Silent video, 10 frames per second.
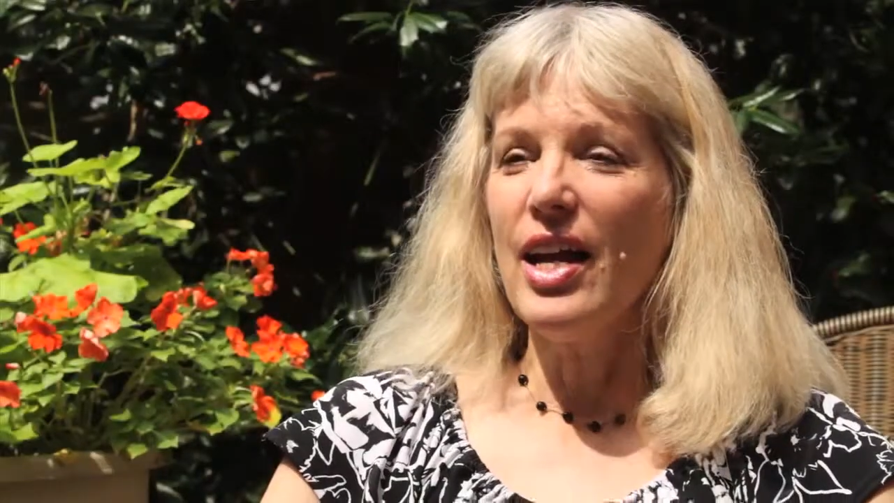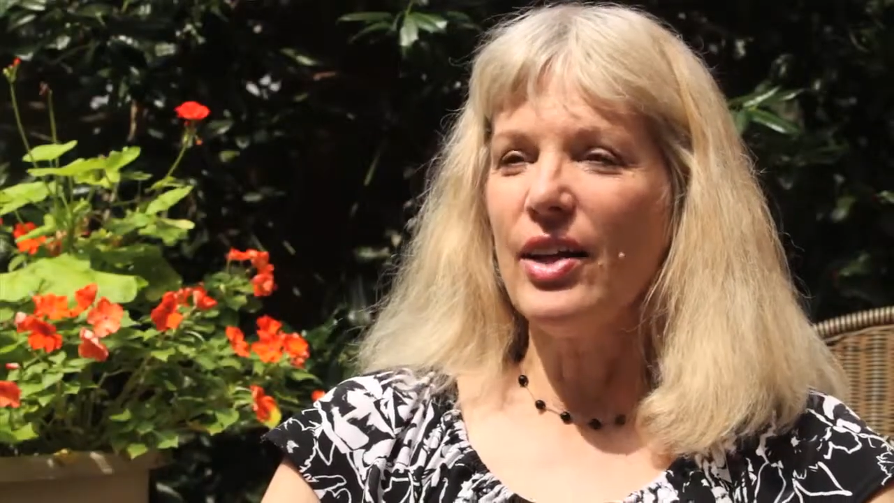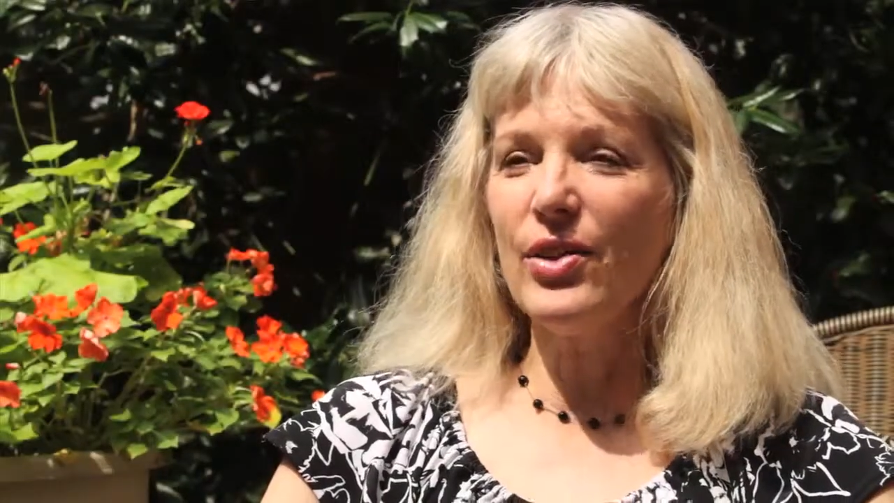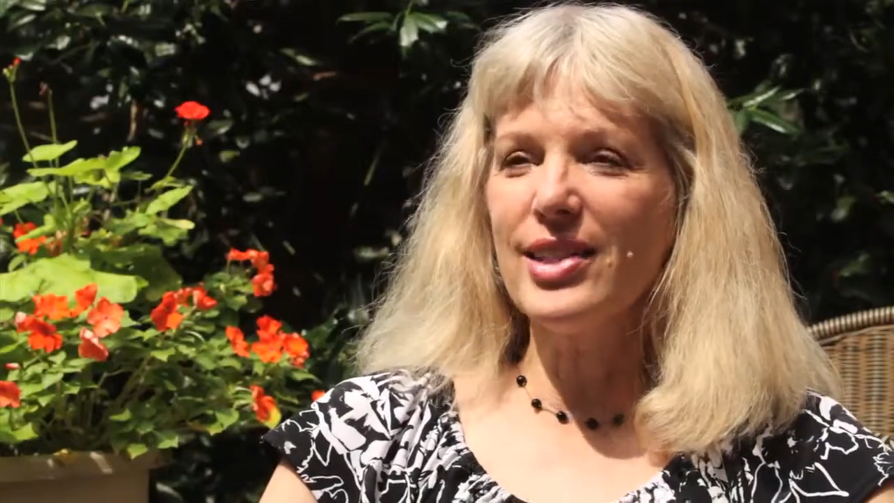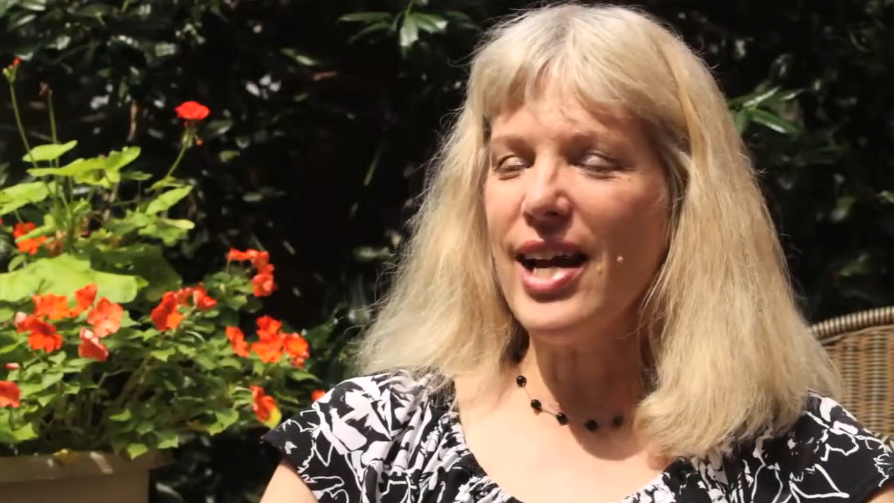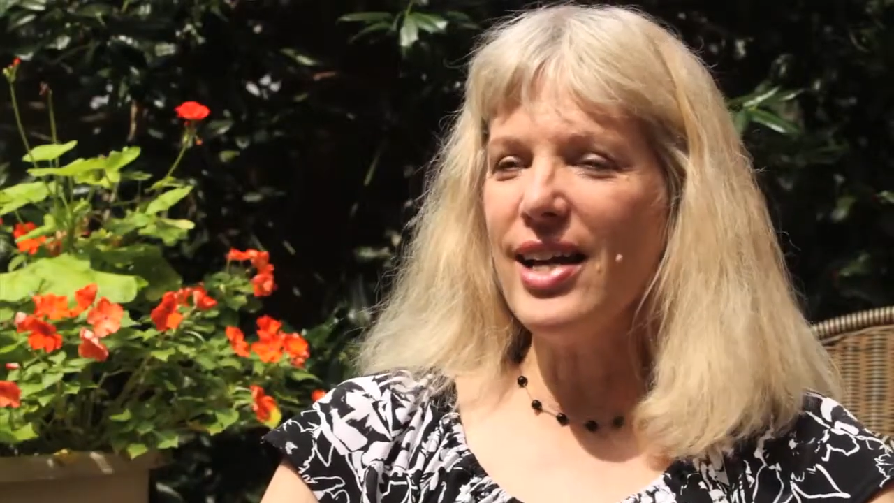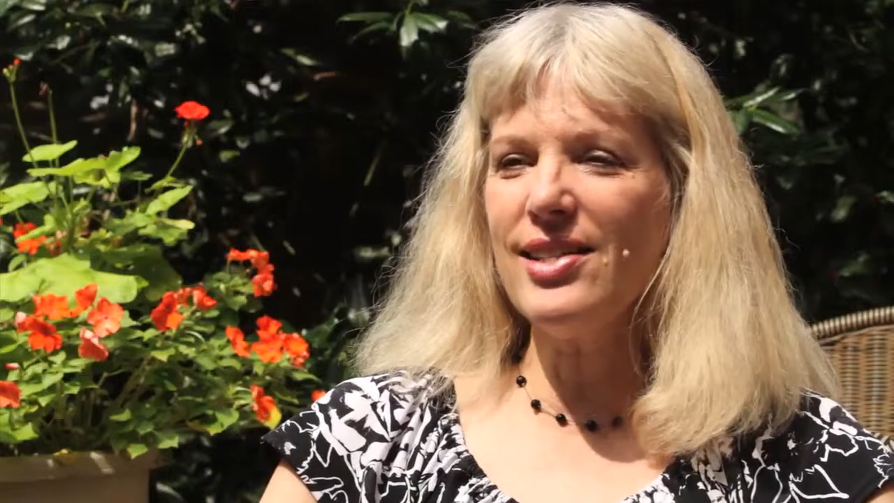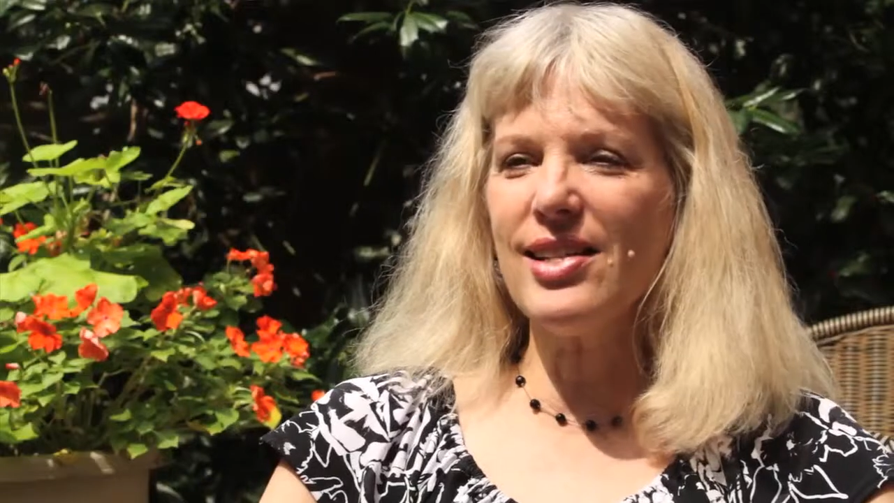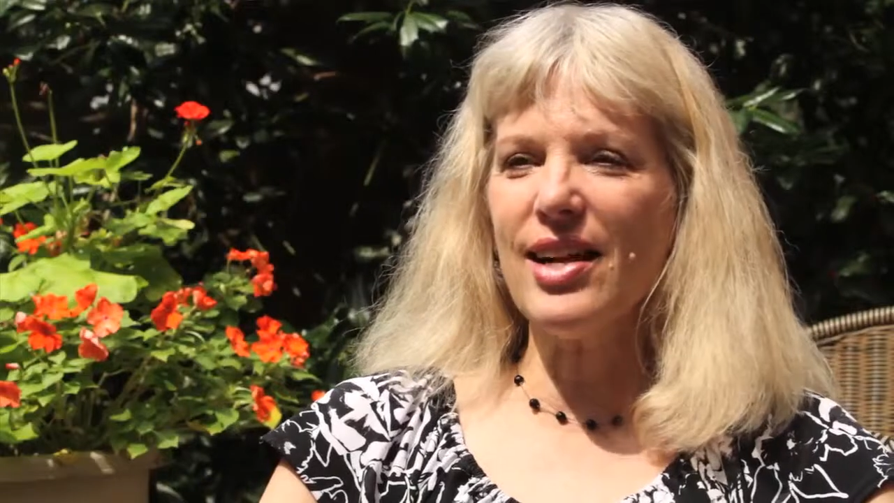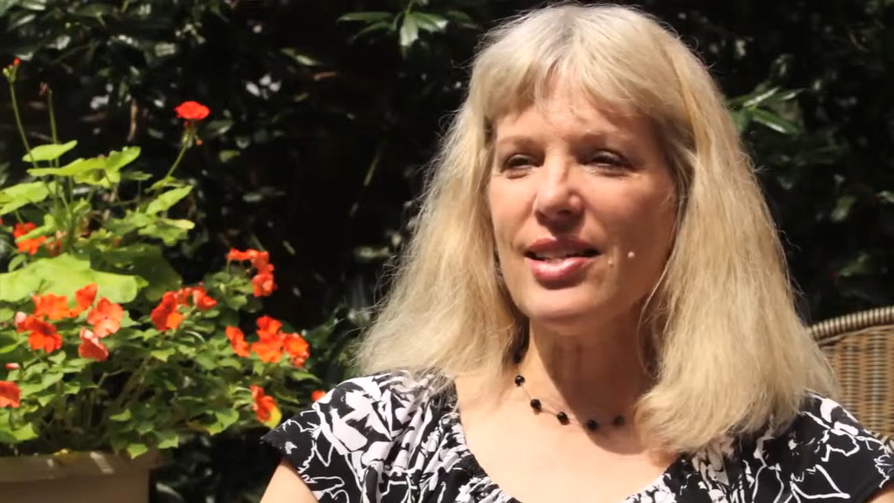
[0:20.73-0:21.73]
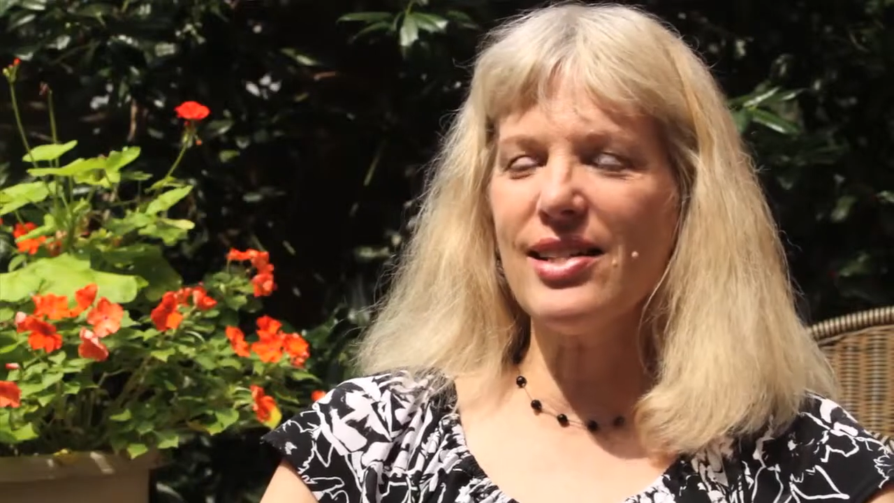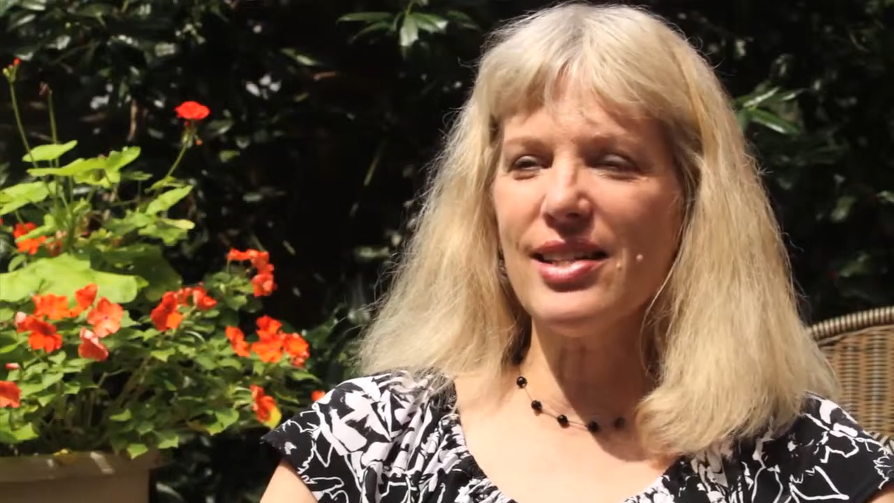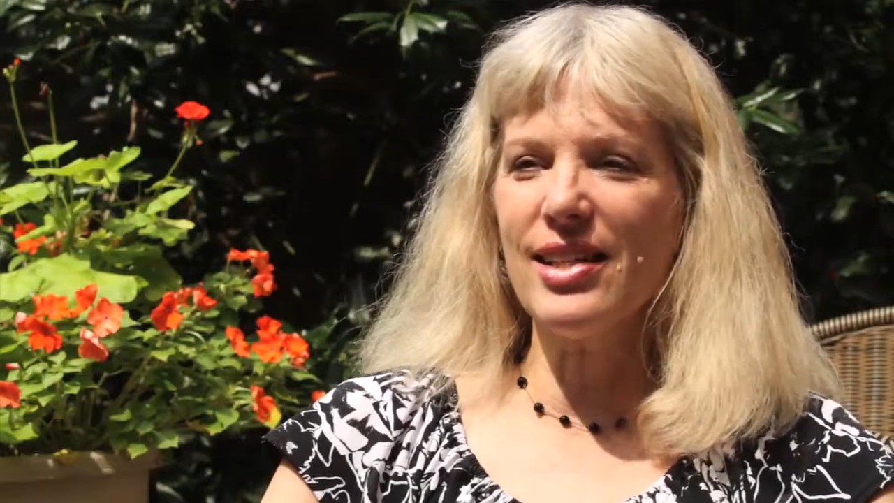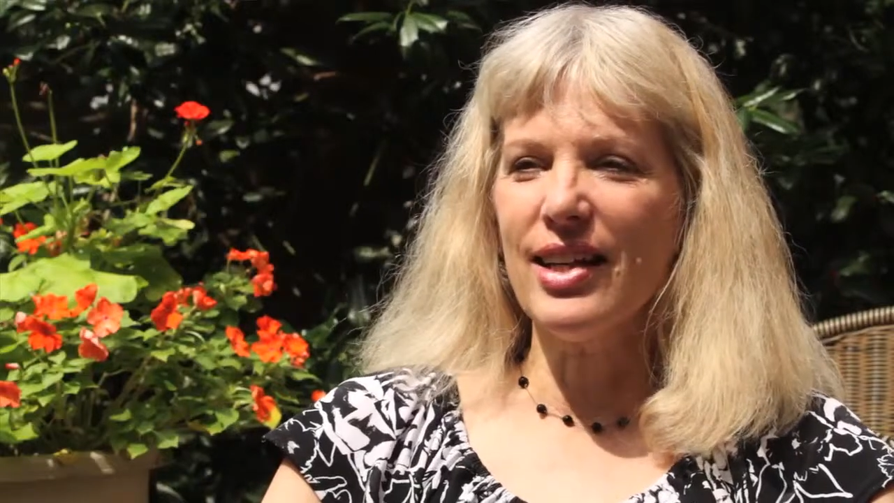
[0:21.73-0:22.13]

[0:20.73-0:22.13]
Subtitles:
entertains us.